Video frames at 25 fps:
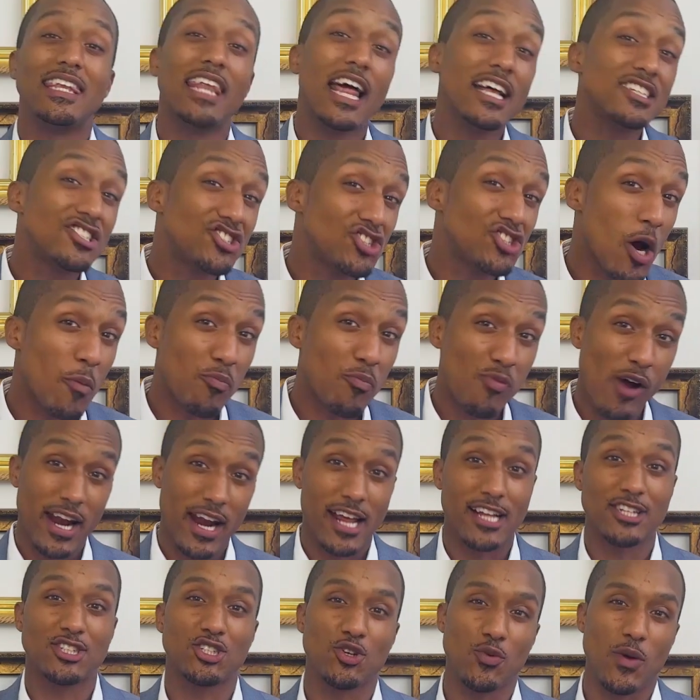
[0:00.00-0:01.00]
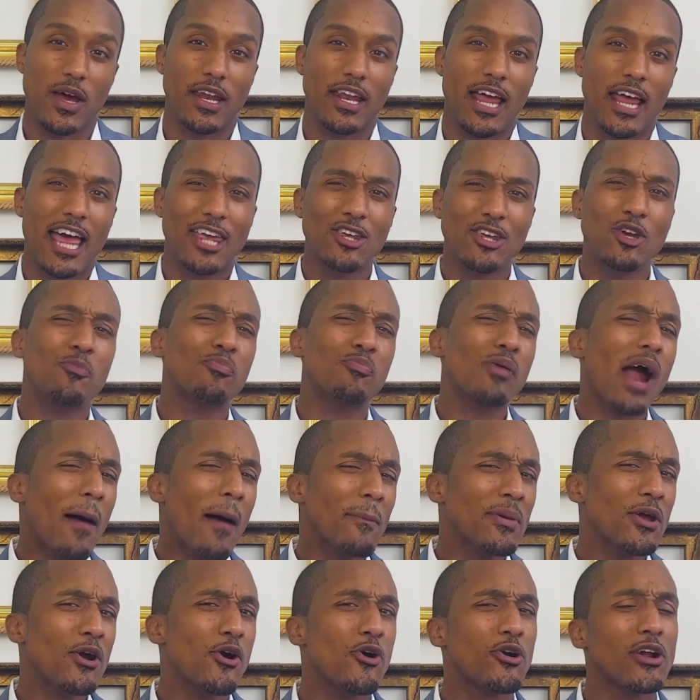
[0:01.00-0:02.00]
Let's jump right into it. You
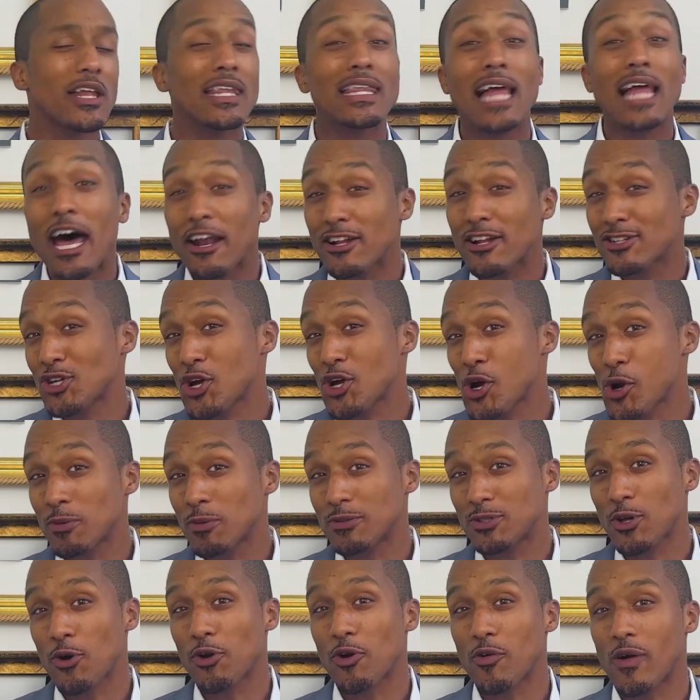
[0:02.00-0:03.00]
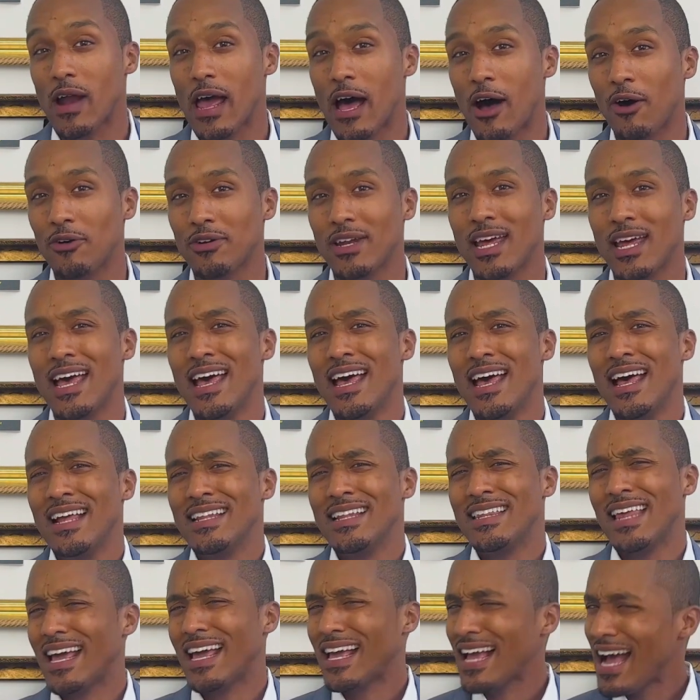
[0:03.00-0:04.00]
probably heard a lot of terms thrown around
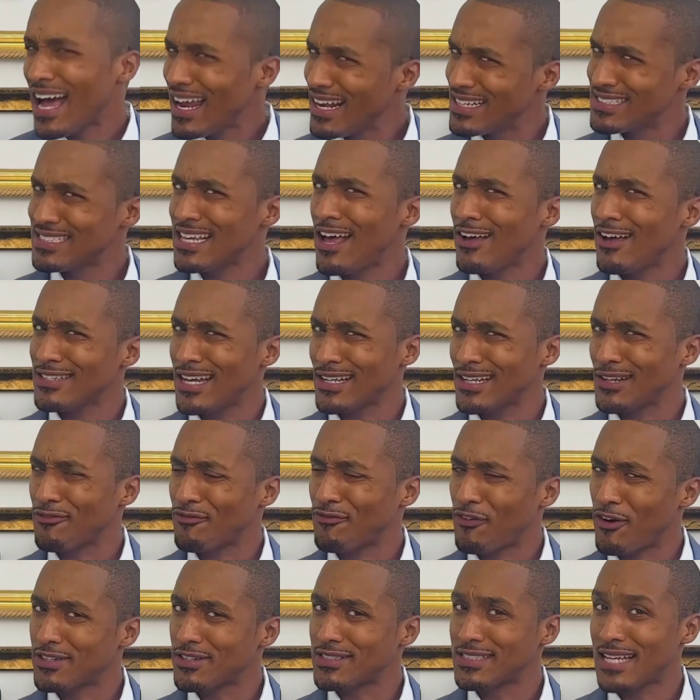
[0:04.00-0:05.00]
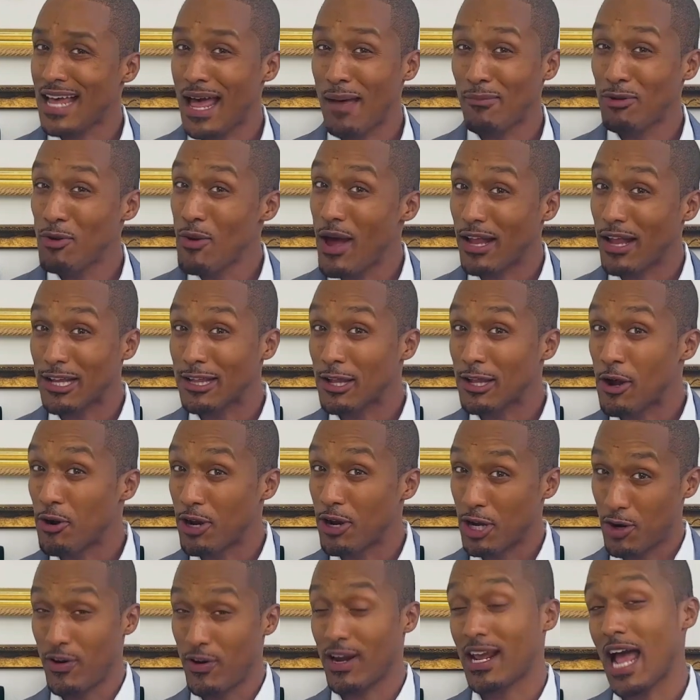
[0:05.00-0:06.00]
that kind of sounds like the first time you had to
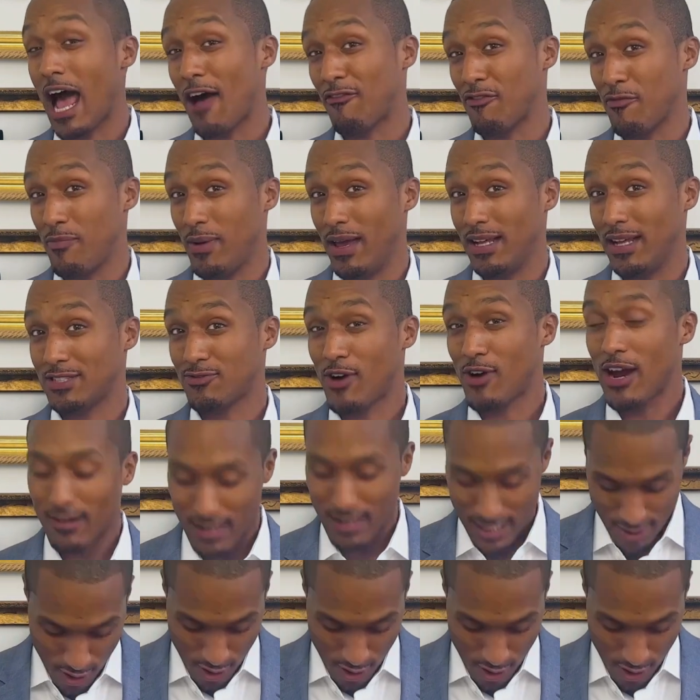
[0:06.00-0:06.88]
learn the Greek alphabets, right?